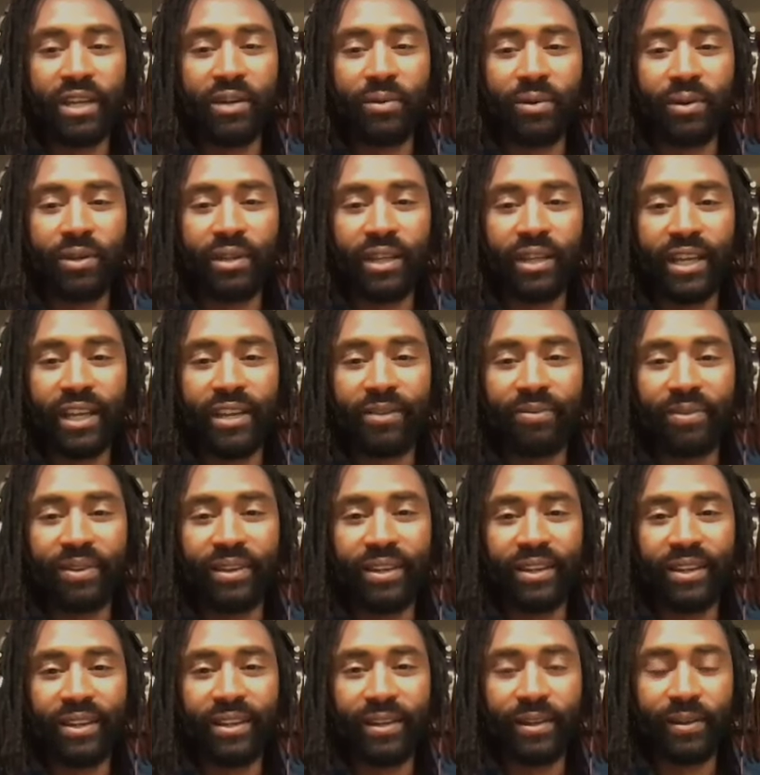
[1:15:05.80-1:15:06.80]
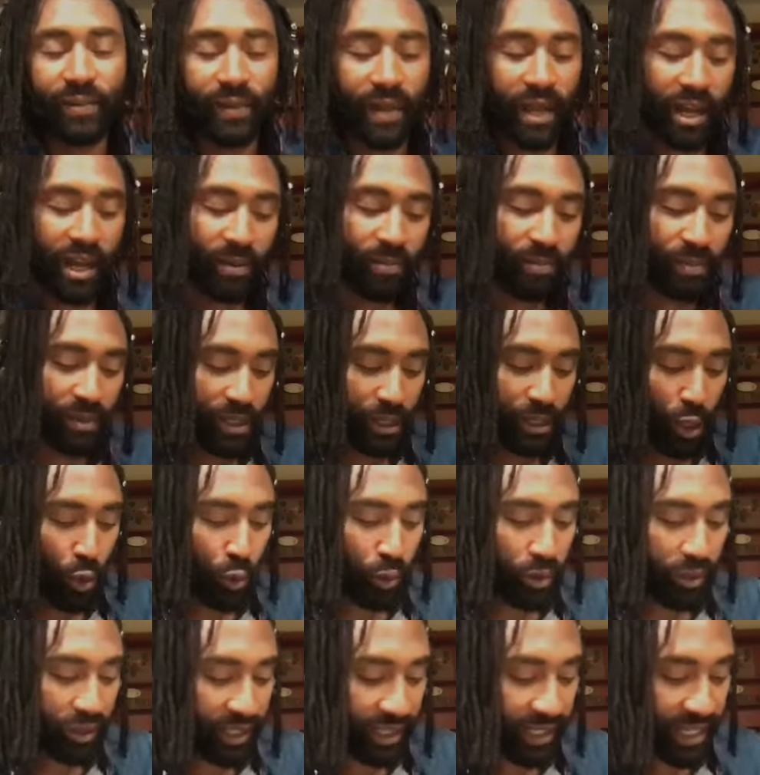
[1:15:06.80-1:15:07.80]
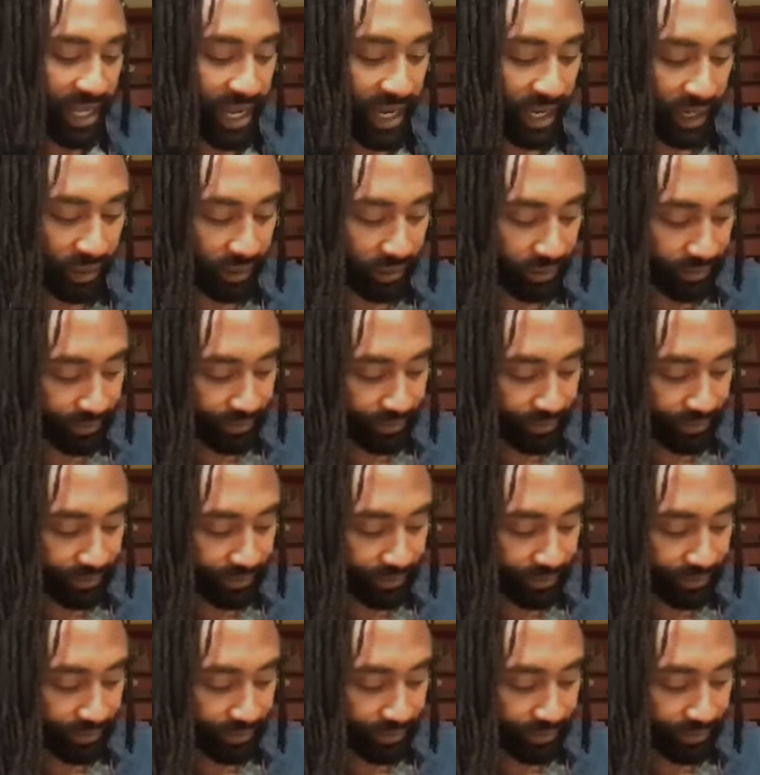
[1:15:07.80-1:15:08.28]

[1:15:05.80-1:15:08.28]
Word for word: when you have me on. I'm totally down.